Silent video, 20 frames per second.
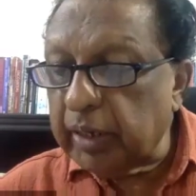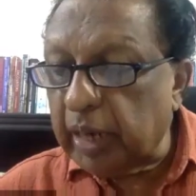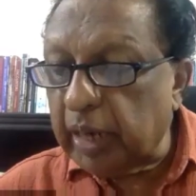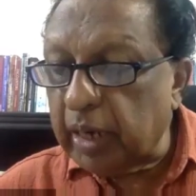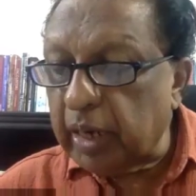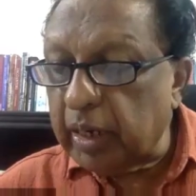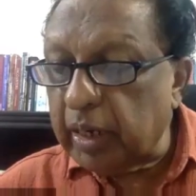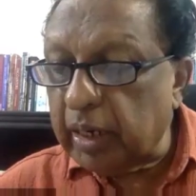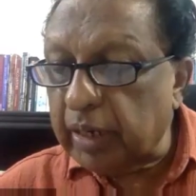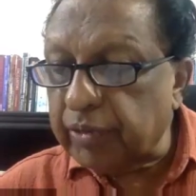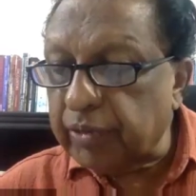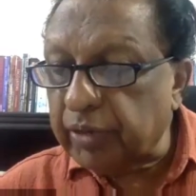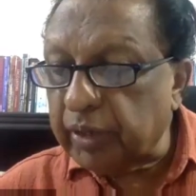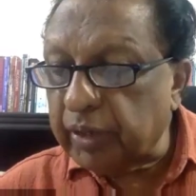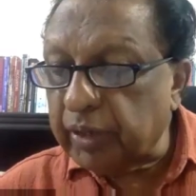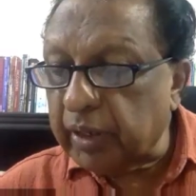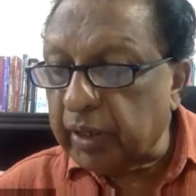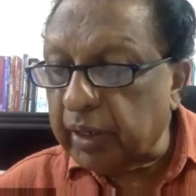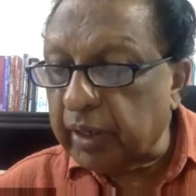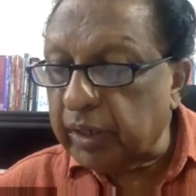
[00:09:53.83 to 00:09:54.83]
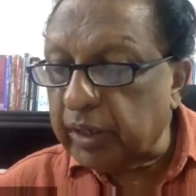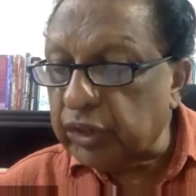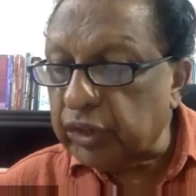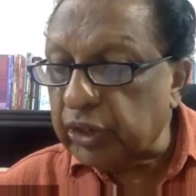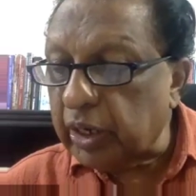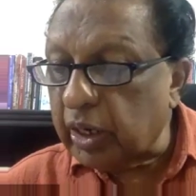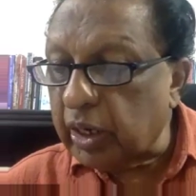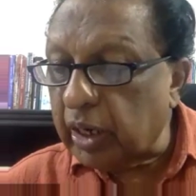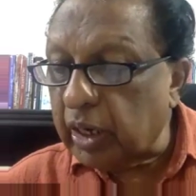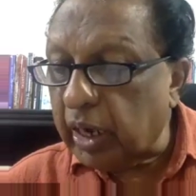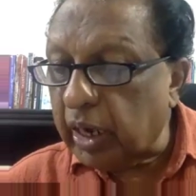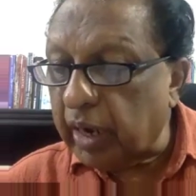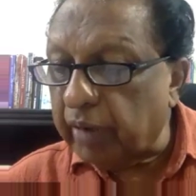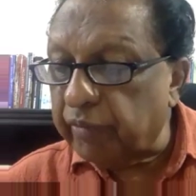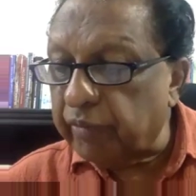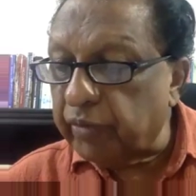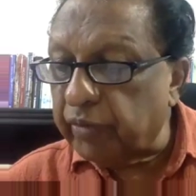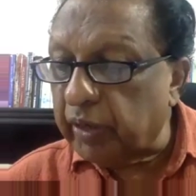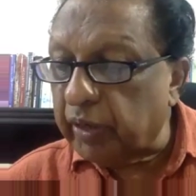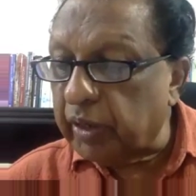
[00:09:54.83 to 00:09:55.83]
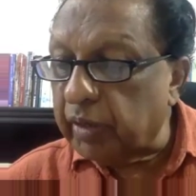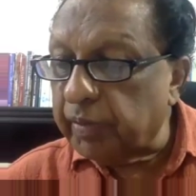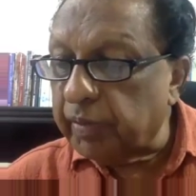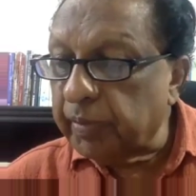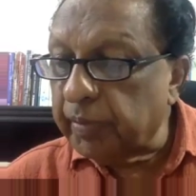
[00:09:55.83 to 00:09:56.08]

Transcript: General Electric and H A L have uh,